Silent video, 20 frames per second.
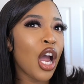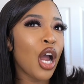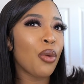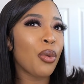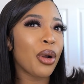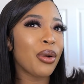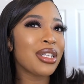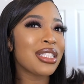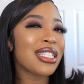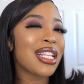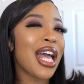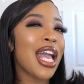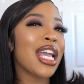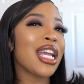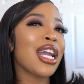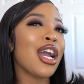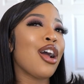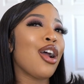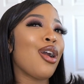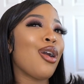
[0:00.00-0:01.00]
where it's
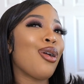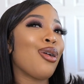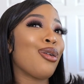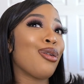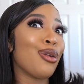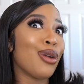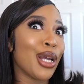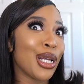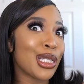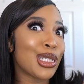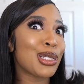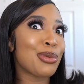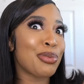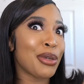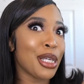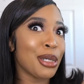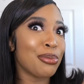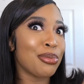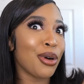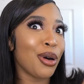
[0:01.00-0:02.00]
like rich
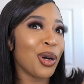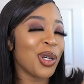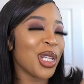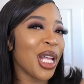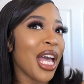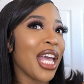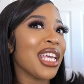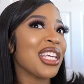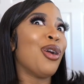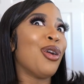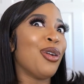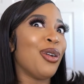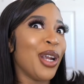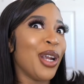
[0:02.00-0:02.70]
people, like